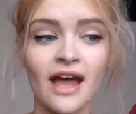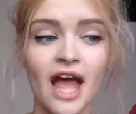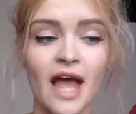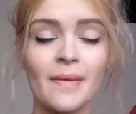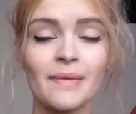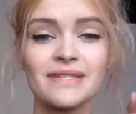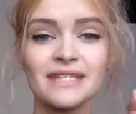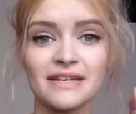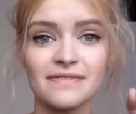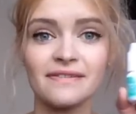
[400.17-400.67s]

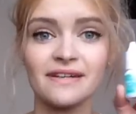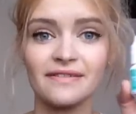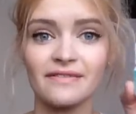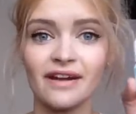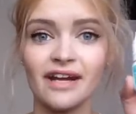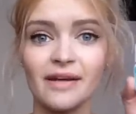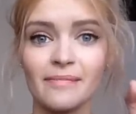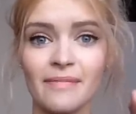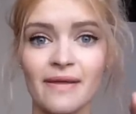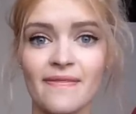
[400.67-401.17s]
I definitely
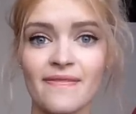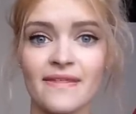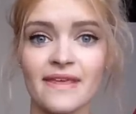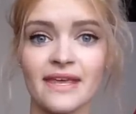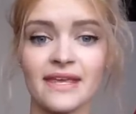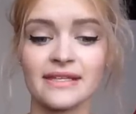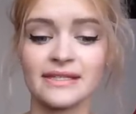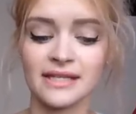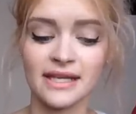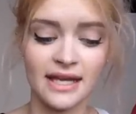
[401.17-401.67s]
recommend
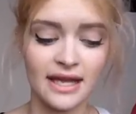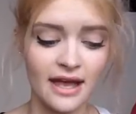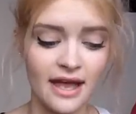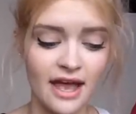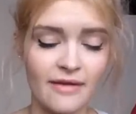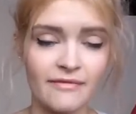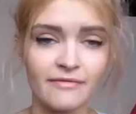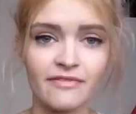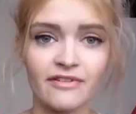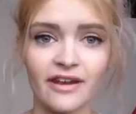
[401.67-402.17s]
these
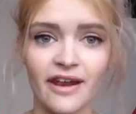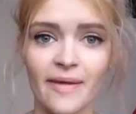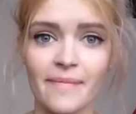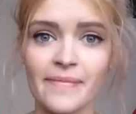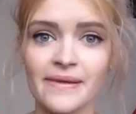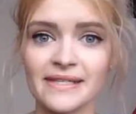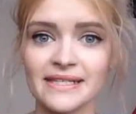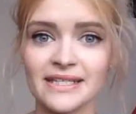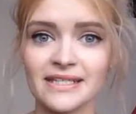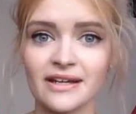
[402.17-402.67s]
for
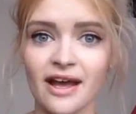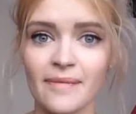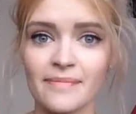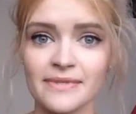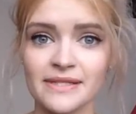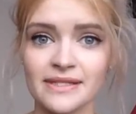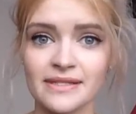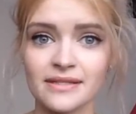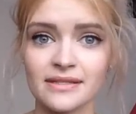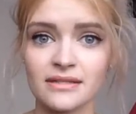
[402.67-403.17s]
like busy
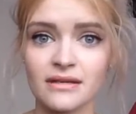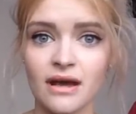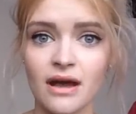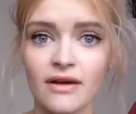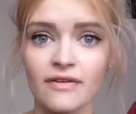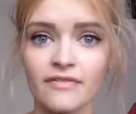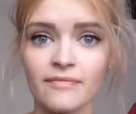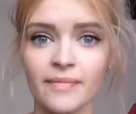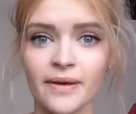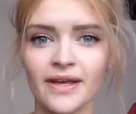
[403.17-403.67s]
times and
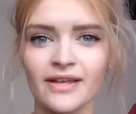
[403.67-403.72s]
stuff,